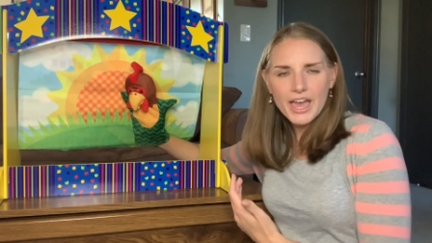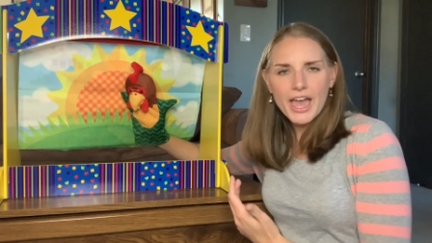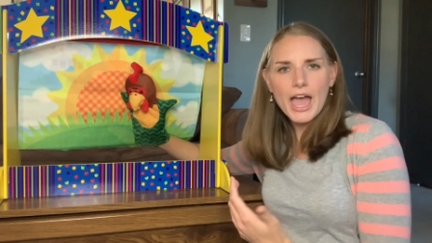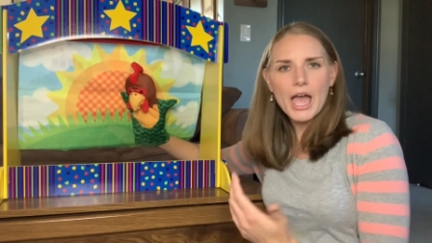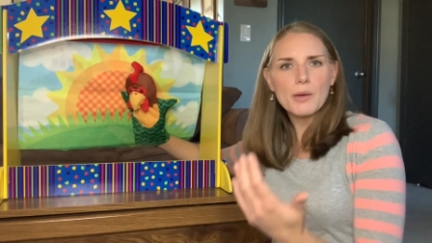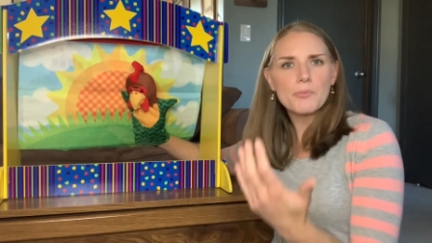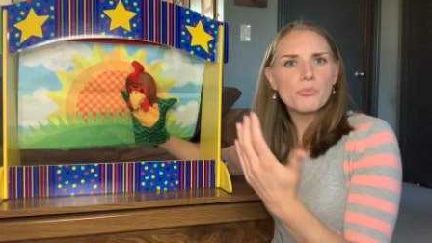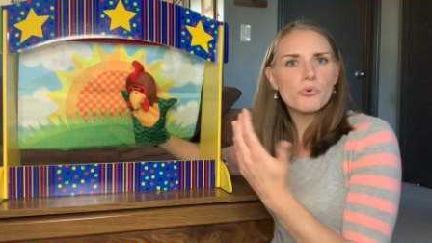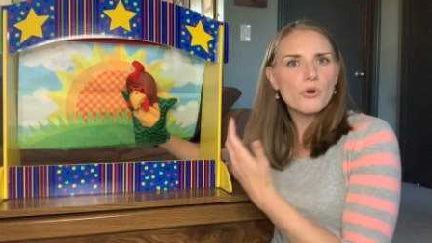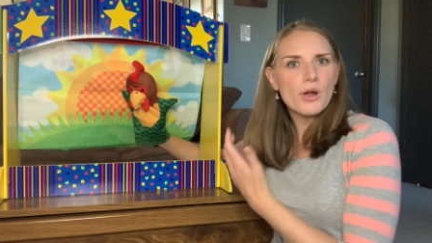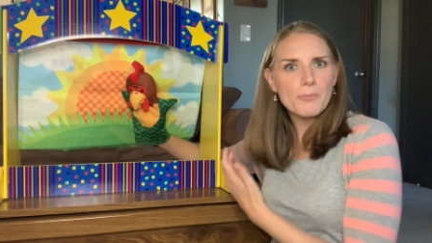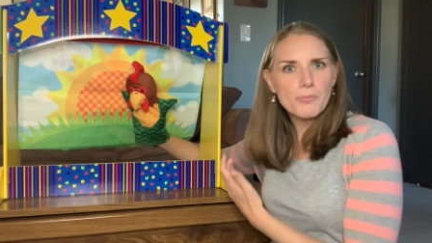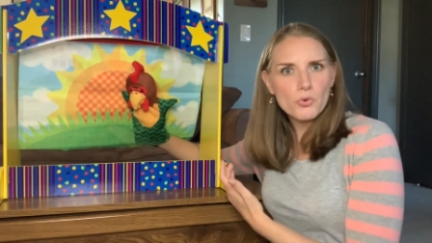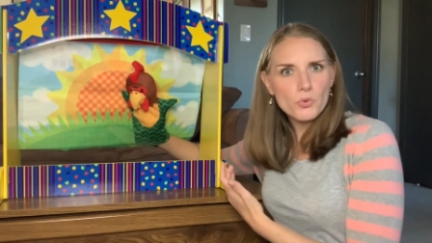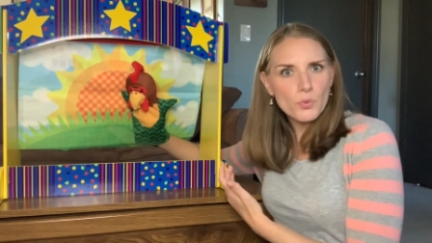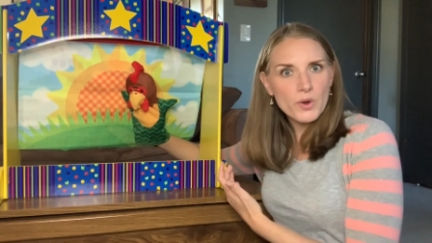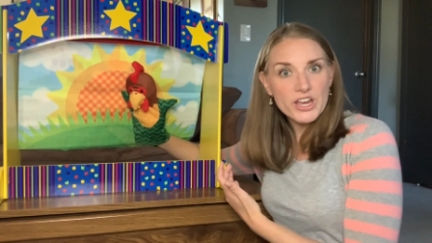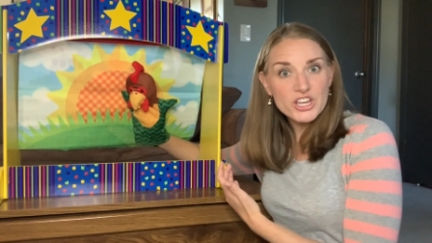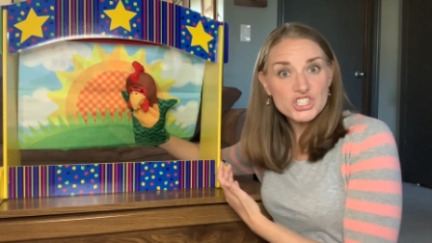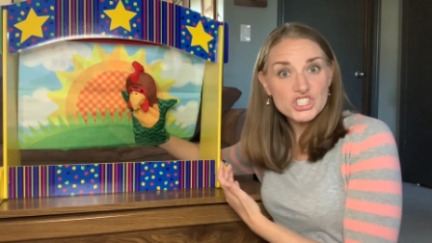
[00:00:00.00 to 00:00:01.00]
and
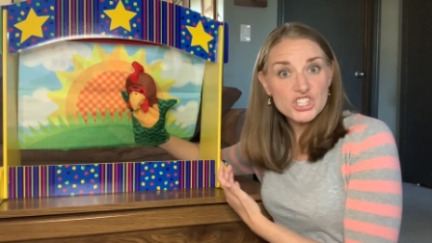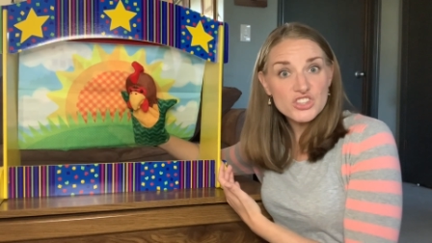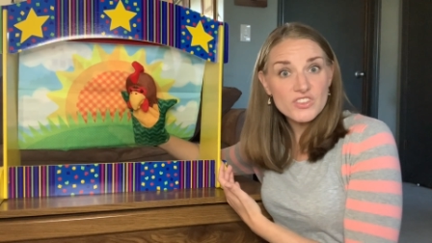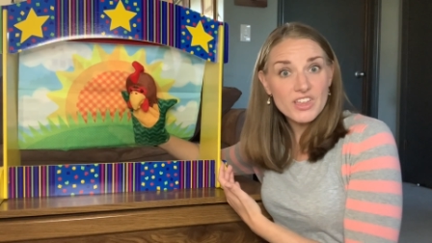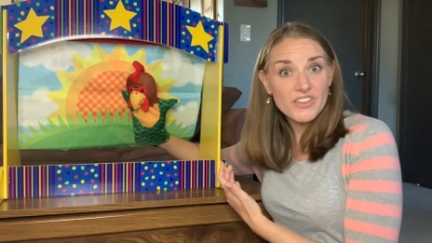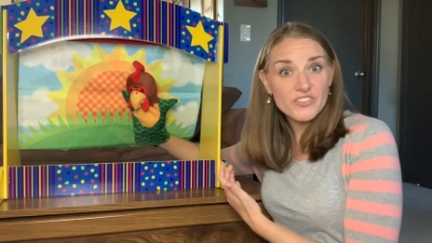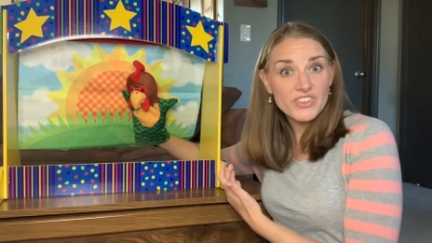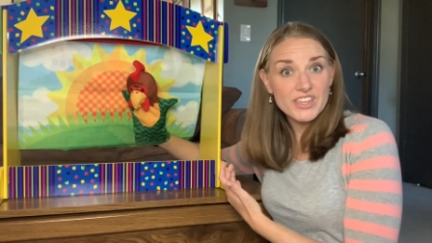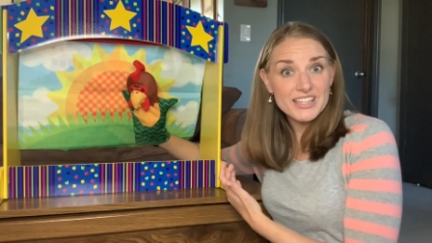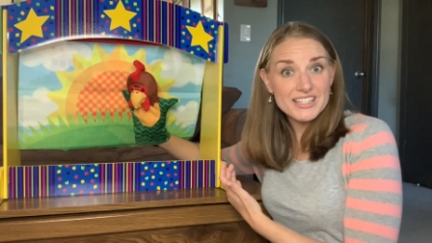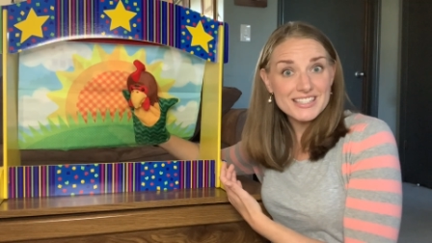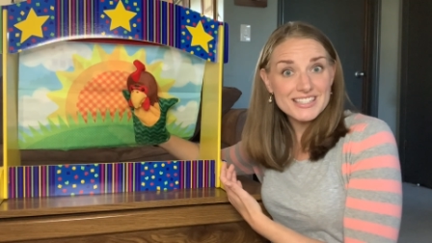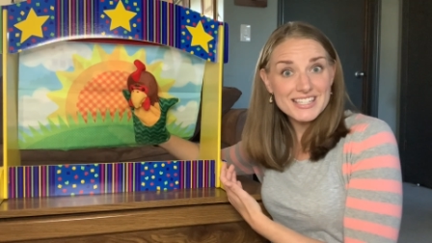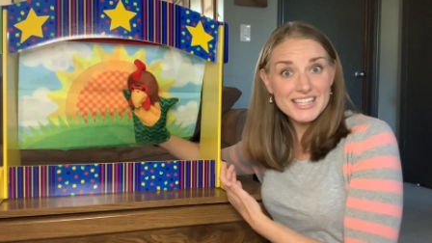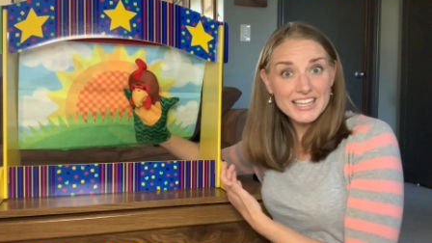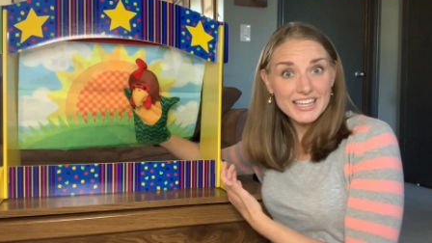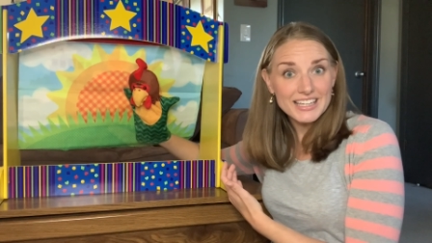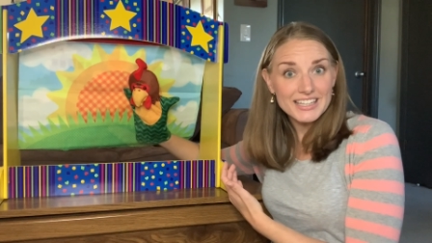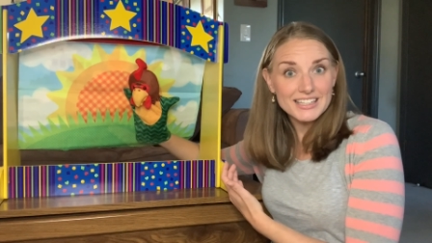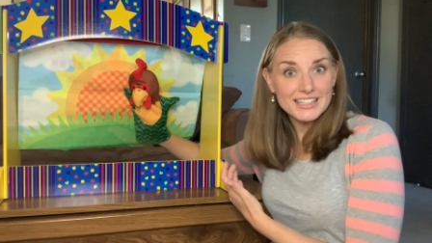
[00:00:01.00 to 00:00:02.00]
preparation that they
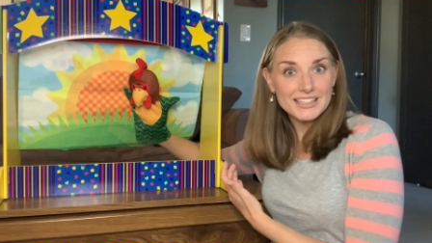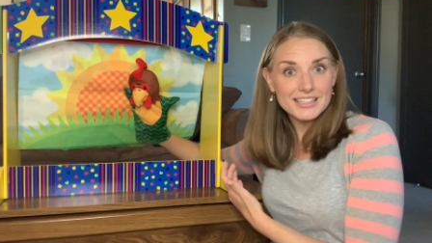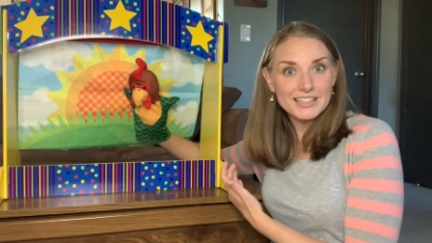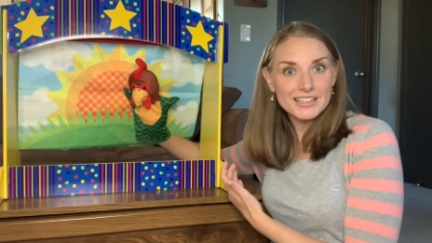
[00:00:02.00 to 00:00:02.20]
did.